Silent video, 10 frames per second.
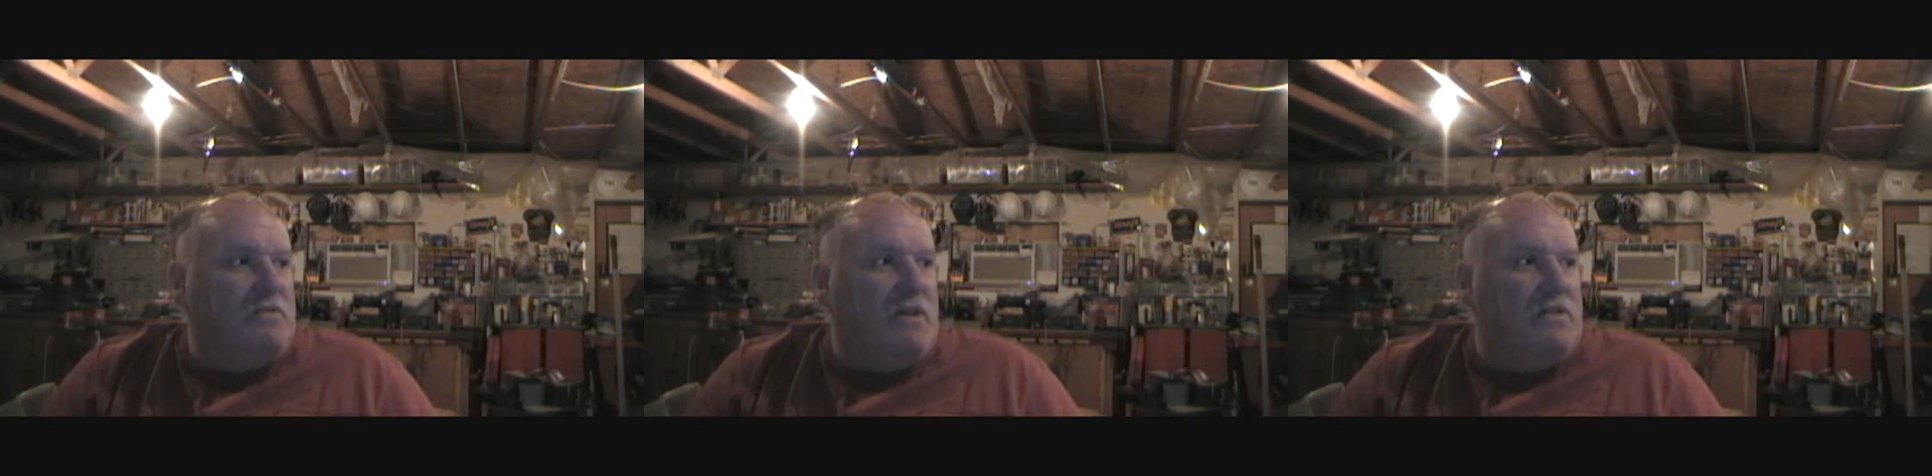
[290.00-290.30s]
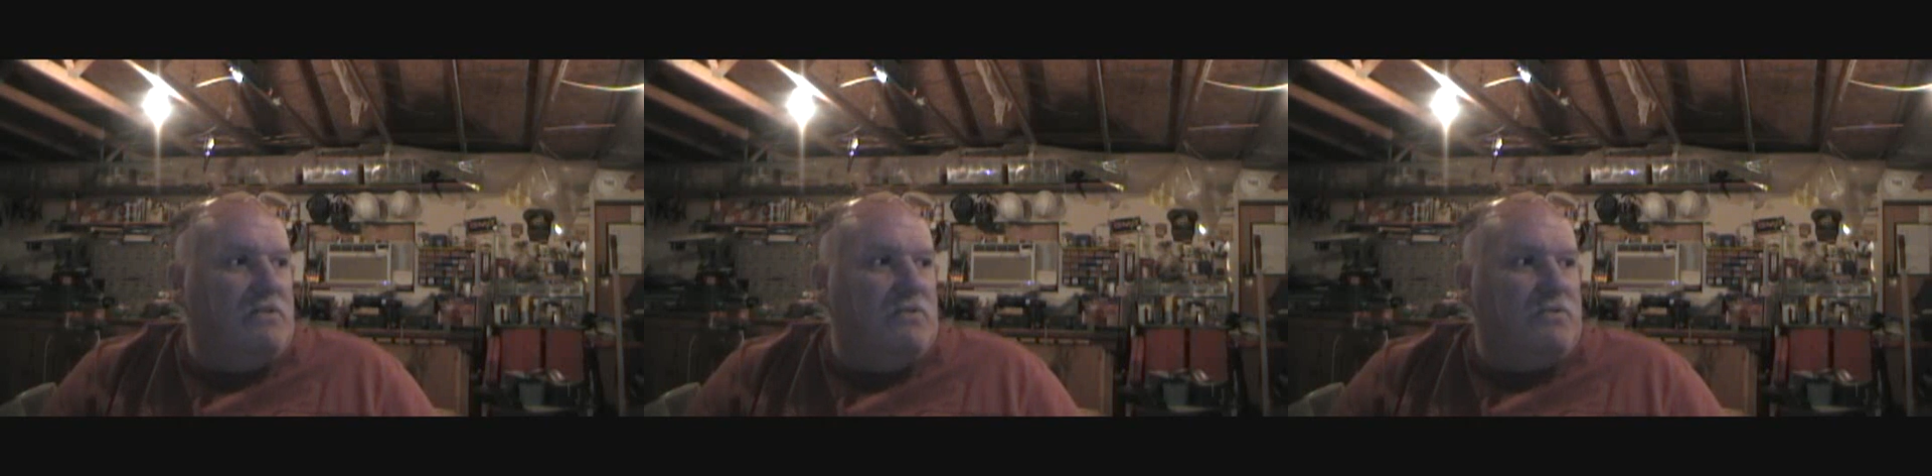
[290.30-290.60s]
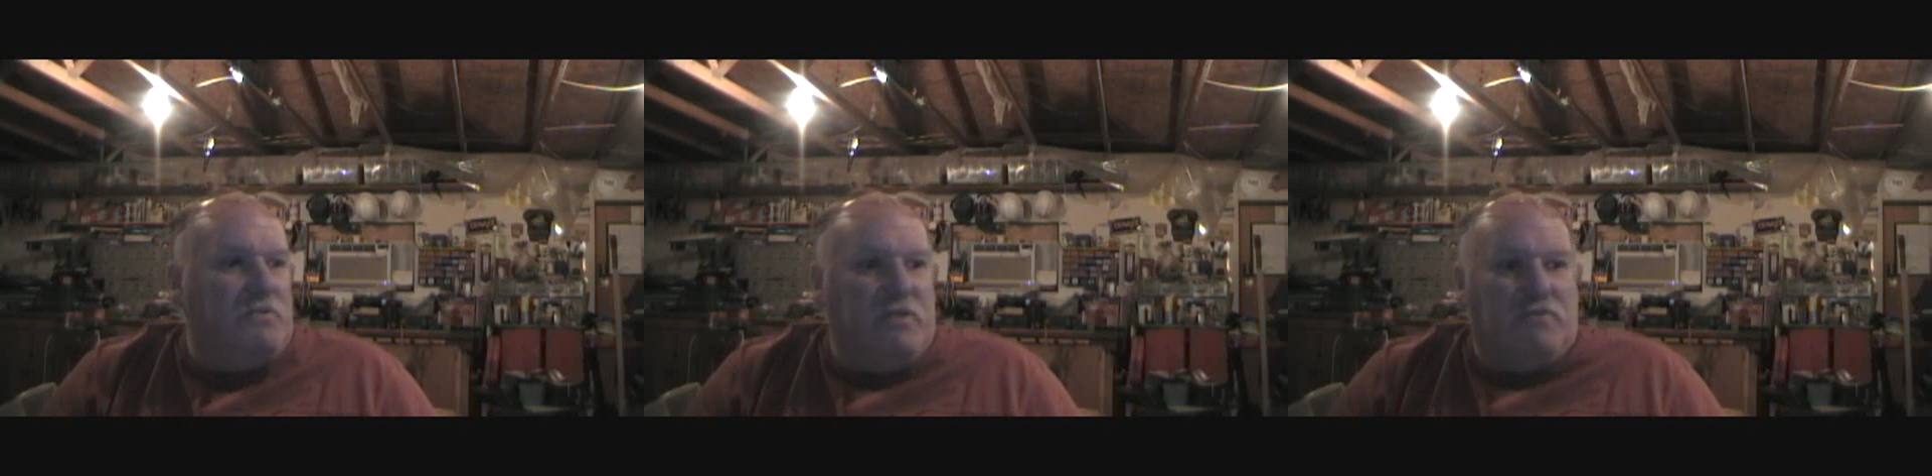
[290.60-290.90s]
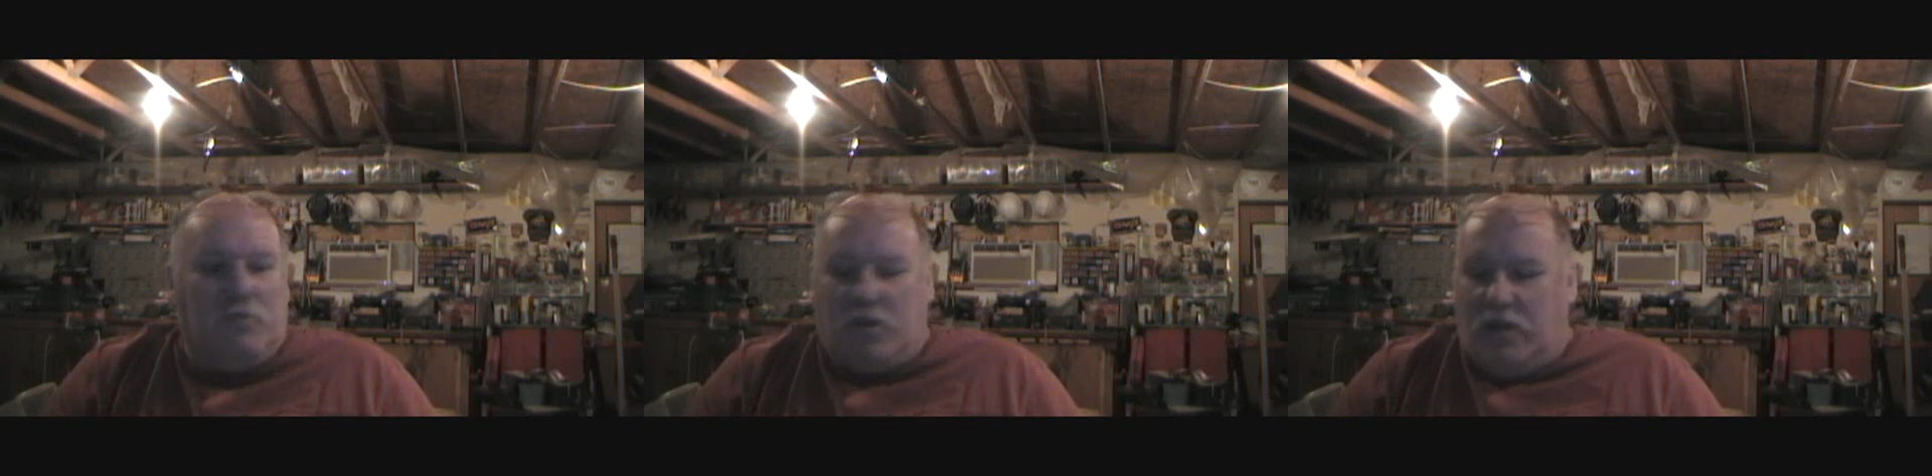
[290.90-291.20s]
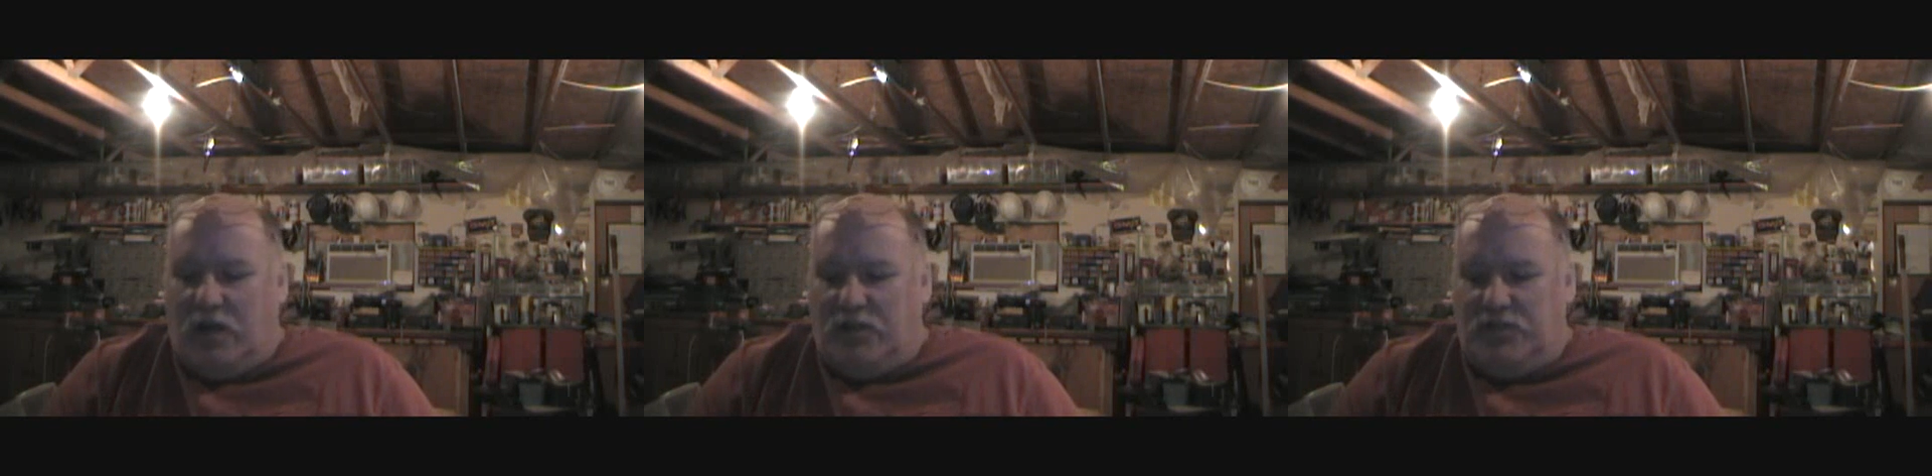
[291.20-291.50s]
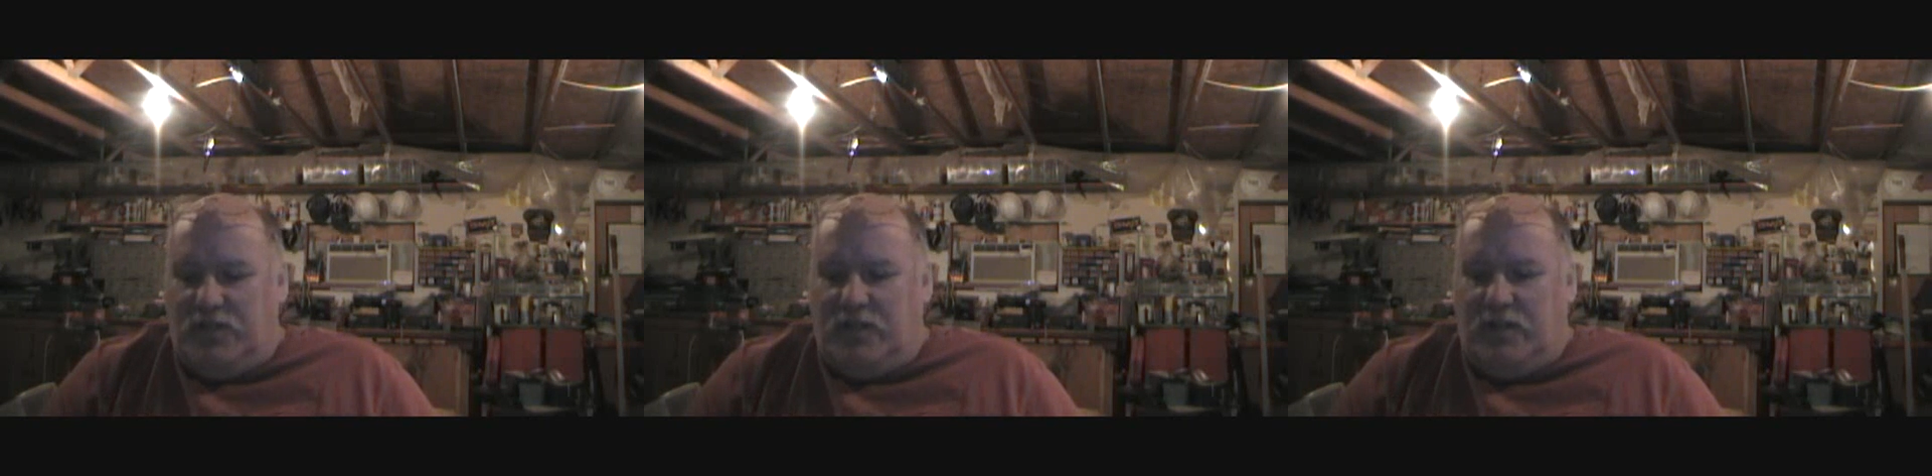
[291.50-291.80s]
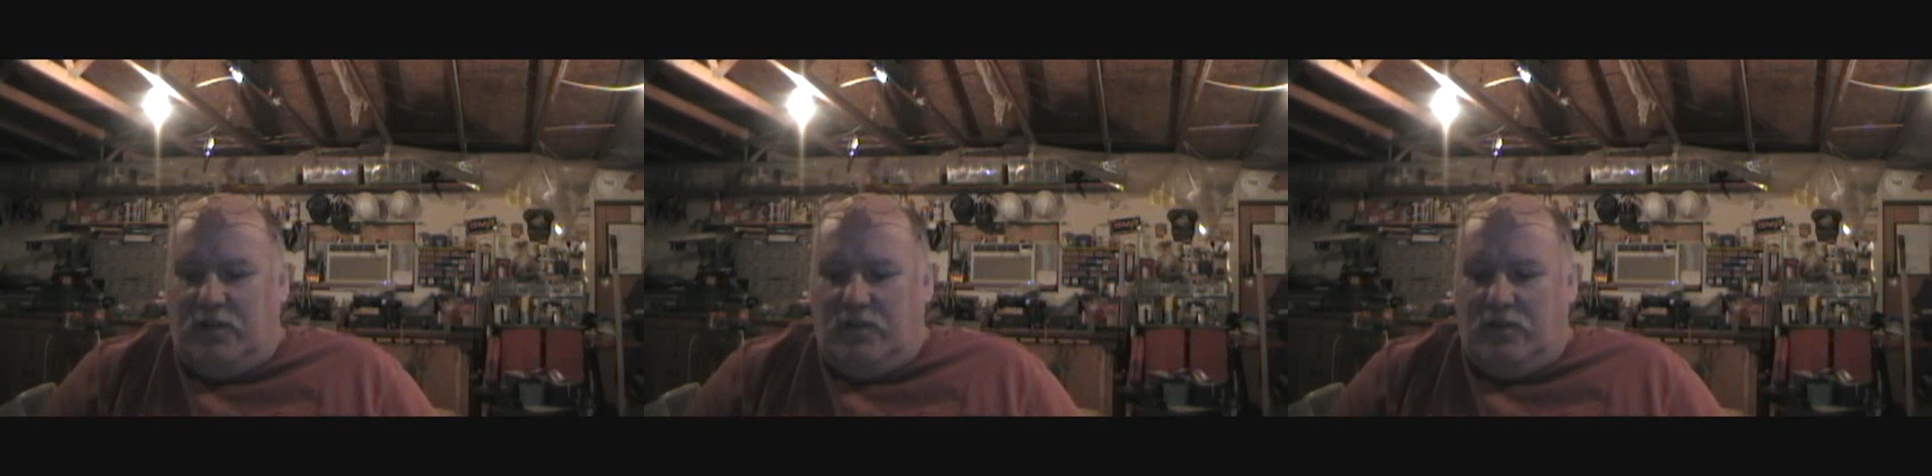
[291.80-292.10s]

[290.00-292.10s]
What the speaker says: I don't know, 3 or 4 cars in here,